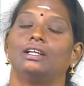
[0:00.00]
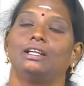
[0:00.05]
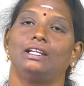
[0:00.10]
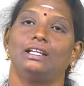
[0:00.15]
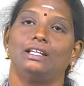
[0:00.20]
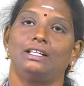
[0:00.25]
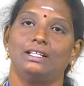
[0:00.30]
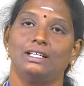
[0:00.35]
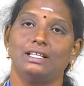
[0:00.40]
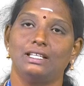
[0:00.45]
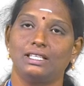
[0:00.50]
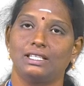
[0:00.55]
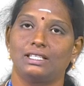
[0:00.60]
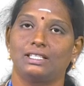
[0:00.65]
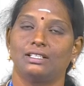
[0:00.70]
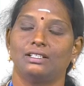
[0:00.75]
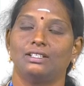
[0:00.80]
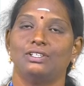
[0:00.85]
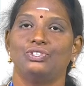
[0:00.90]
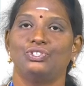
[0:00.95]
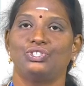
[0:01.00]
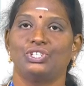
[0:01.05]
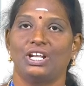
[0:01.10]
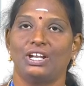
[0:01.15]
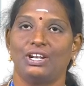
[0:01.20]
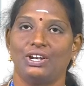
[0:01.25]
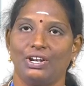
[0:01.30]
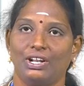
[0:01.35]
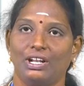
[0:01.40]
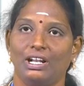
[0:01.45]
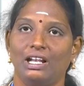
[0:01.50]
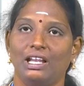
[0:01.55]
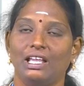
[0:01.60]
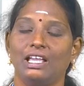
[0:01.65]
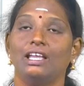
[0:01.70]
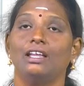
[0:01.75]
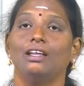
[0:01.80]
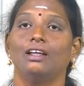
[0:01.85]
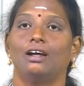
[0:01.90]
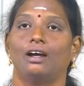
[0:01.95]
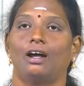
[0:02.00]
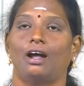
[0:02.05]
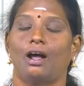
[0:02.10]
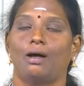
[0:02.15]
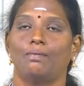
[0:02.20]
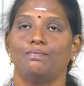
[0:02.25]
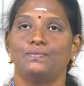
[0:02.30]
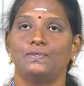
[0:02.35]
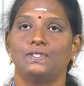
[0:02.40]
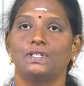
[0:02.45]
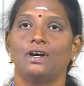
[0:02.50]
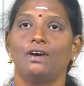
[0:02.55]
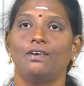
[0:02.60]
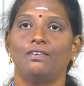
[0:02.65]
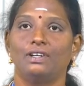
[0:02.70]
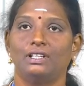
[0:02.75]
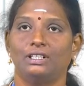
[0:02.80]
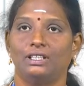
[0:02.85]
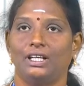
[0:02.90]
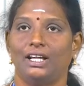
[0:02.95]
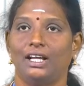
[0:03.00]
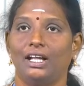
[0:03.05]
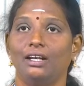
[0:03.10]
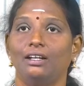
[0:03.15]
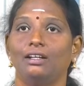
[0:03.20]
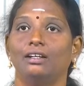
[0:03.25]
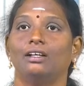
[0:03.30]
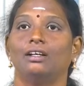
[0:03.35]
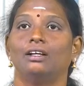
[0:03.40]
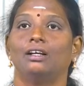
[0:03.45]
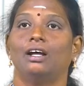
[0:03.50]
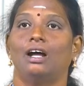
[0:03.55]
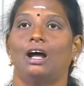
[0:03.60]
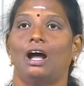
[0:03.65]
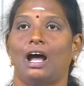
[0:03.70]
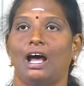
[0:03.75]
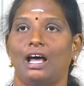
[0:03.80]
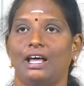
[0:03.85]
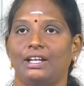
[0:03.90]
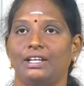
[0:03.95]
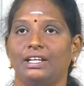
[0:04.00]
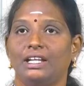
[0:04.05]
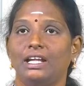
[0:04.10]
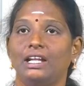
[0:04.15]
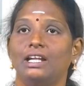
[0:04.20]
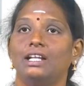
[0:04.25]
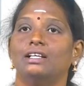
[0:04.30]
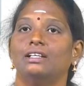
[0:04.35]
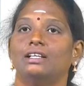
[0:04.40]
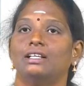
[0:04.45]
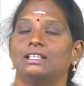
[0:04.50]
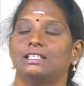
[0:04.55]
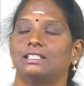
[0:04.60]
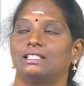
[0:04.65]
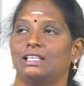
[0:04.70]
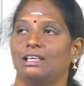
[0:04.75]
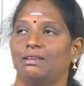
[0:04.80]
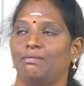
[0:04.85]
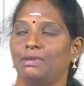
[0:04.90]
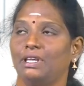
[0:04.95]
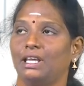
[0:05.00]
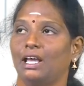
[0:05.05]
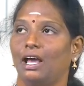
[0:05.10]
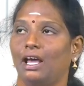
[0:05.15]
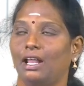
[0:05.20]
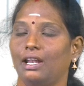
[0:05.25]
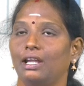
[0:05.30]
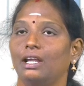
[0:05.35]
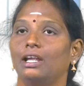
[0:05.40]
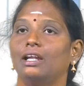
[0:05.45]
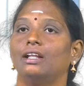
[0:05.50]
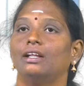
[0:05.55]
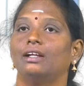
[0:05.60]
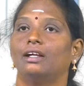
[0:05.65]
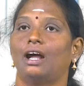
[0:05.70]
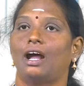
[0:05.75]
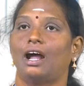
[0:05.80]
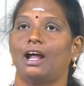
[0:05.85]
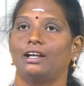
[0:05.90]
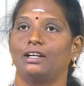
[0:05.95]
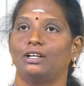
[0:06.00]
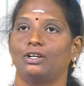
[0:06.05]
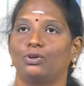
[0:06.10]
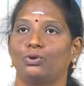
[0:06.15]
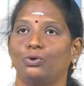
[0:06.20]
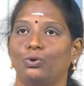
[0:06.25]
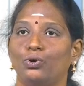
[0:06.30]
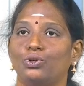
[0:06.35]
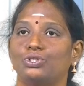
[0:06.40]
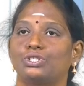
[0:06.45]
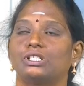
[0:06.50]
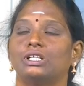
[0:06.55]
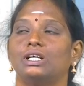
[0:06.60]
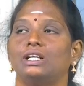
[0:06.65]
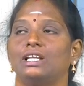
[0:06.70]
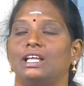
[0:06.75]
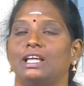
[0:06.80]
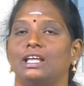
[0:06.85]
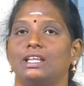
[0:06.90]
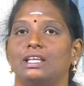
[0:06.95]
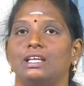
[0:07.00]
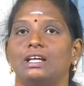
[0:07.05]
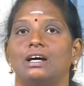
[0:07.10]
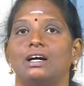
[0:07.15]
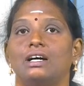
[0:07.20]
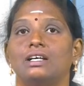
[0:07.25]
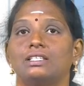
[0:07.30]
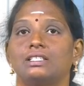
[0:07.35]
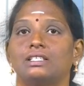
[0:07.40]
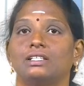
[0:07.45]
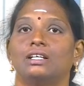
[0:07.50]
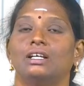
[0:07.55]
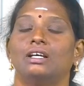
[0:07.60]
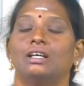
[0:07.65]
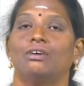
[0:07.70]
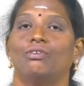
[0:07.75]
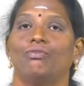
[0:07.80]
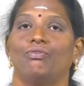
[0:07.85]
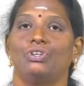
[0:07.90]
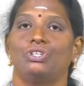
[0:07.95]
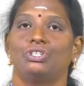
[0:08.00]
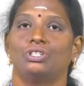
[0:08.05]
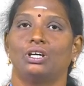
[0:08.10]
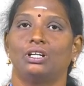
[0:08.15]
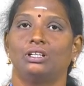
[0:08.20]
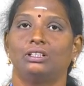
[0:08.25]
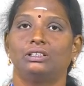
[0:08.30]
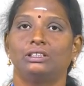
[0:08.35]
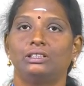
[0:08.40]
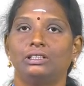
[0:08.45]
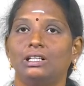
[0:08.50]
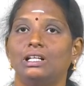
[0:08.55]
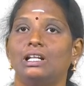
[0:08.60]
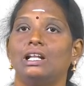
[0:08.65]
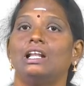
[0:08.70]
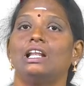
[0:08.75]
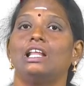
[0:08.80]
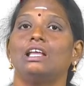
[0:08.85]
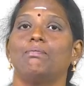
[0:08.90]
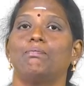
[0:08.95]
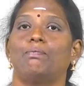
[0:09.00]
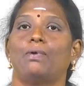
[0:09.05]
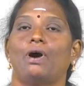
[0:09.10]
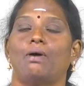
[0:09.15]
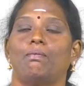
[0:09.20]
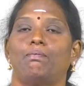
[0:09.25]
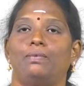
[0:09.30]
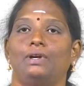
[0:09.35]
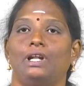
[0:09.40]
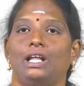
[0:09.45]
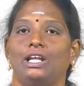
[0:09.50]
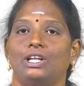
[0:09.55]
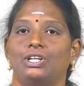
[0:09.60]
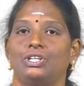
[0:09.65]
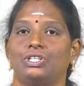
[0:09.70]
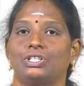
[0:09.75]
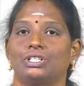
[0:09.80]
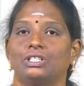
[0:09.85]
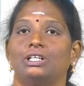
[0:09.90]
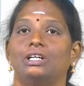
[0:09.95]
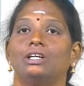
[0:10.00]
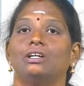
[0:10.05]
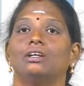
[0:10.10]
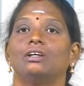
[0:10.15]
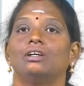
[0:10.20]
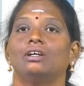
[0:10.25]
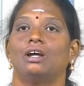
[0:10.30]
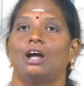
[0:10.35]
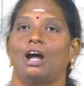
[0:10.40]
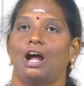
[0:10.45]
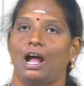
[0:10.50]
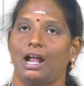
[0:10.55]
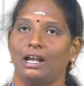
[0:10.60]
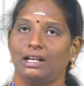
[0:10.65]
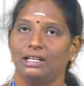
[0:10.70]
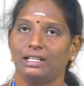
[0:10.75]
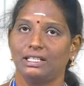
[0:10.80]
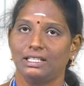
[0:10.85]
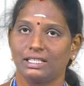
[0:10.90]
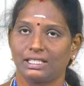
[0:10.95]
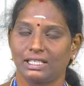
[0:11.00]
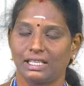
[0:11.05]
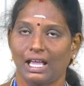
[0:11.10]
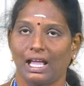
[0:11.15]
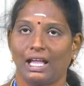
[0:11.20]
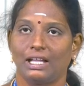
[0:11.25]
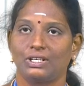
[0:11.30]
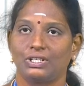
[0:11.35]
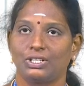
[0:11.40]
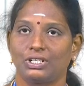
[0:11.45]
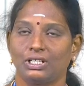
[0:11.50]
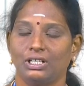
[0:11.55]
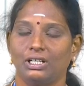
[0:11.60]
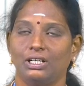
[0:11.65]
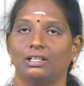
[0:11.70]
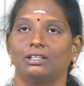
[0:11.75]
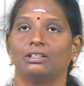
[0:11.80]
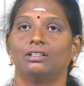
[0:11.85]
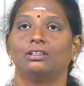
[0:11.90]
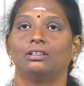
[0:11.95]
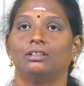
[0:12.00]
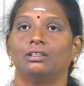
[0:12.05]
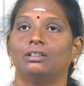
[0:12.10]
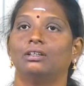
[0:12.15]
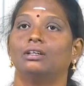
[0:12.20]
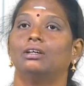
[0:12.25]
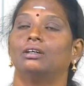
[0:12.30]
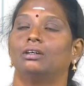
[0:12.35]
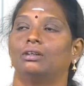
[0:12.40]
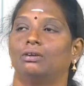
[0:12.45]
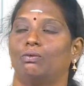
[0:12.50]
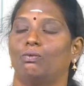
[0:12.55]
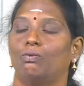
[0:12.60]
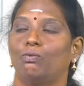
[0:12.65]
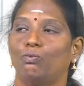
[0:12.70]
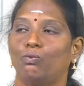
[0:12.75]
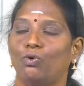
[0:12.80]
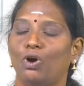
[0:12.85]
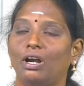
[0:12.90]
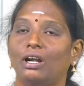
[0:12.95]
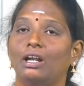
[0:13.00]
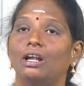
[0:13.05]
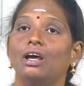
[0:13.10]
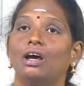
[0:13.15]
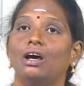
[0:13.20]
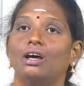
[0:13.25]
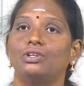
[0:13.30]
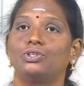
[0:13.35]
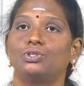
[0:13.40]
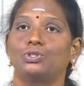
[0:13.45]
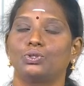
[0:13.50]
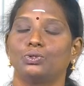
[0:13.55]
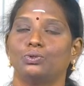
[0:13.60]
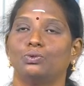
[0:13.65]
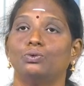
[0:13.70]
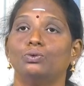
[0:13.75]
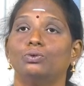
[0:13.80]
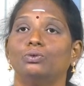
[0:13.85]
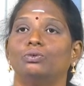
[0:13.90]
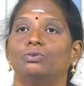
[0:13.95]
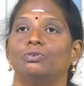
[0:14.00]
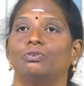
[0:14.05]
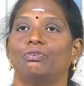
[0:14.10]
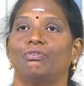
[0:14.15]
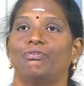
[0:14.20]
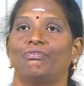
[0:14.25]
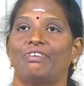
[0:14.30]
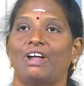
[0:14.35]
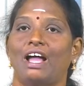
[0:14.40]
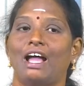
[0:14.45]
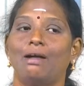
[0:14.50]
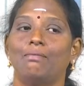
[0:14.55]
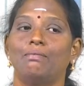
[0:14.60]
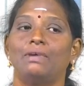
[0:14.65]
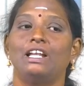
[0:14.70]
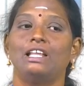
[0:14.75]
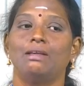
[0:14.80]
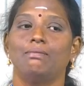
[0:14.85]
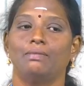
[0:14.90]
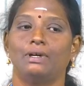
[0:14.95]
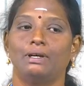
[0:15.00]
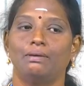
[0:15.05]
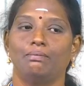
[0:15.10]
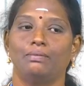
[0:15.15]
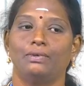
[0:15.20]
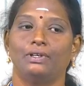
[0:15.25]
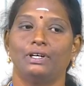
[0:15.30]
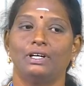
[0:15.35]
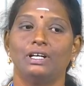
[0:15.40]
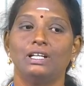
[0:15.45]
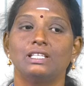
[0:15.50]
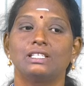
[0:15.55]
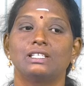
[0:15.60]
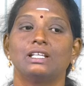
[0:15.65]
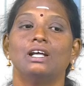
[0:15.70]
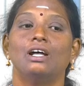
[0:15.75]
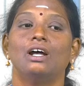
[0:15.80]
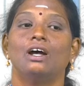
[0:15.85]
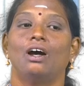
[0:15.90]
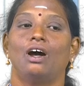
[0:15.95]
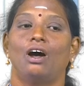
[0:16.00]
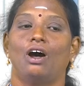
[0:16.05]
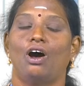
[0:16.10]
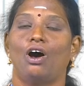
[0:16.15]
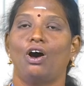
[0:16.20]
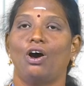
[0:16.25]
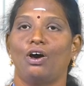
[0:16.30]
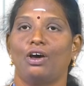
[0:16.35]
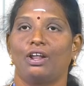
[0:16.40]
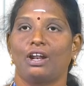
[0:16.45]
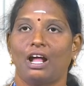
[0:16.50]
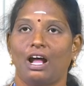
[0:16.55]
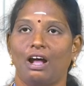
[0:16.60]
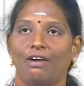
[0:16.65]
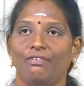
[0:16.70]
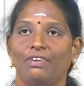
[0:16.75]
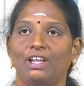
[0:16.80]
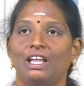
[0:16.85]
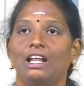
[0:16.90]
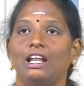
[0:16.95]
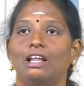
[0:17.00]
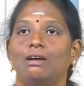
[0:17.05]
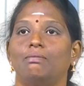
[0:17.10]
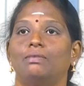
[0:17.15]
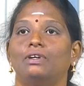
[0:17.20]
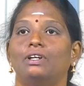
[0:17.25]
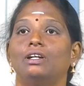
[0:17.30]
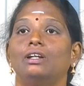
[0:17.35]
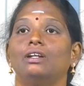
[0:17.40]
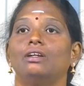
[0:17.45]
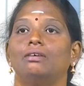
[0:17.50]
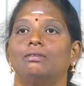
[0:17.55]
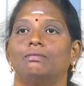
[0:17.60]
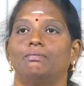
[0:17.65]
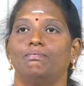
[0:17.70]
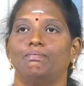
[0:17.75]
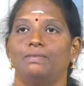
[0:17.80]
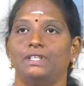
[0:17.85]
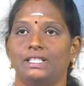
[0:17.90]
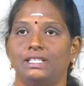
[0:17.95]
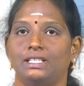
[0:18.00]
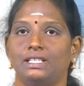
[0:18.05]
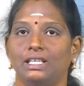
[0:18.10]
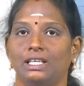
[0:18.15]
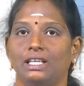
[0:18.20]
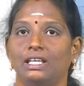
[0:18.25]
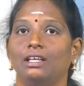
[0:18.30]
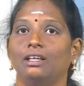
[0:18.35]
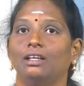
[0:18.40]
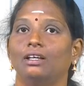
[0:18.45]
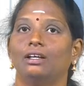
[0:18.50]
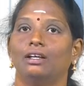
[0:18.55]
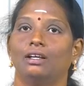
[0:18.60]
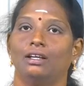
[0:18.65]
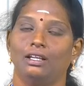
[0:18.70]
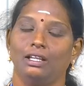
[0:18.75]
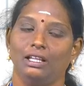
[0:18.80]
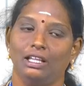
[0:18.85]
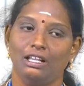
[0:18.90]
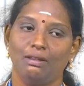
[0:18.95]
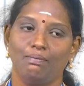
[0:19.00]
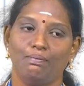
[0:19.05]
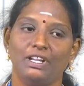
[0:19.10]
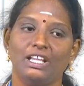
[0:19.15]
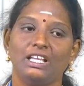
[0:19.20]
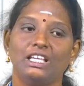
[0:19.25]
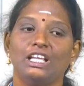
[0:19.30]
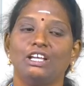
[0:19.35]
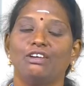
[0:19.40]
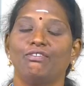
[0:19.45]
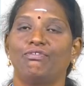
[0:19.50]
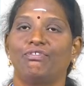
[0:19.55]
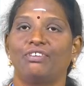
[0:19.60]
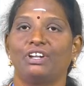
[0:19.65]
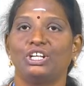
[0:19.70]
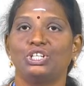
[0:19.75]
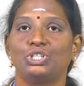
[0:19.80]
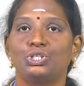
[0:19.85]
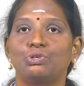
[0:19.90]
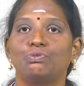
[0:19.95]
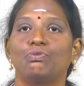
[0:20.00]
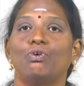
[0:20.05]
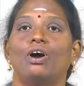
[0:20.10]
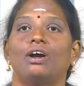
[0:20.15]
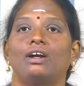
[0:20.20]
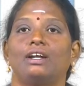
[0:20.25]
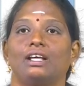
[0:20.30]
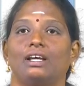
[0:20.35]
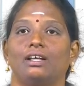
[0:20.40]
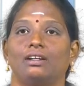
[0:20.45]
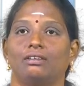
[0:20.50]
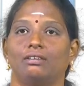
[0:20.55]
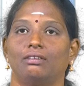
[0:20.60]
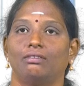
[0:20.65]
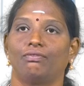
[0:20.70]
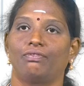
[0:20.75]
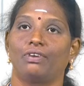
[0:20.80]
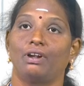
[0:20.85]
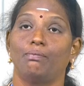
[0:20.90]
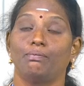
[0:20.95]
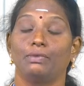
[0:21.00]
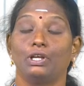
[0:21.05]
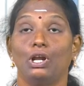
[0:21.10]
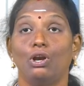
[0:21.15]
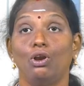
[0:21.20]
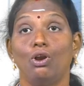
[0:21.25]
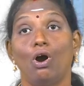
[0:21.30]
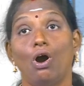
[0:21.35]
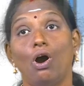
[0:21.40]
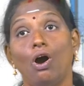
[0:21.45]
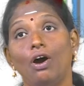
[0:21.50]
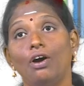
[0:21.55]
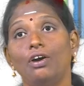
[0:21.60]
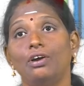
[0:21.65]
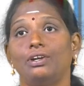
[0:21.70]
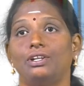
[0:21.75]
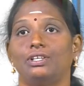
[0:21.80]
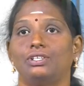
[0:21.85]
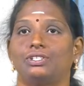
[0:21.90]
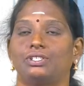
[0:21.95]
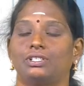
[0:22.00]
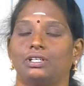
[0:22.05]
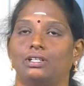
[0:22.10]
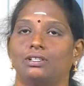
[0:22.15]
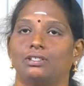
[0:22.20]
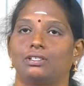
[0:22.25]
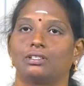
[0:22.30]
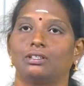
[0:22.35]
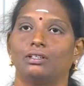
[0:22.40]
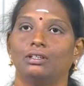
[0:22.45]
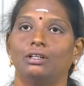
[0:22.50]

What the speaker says: It is generally observed that arid, semi-arid and coastal areas which are thinly populated and scattered. One or two family members are available busy in bringing fresh water from a long distance.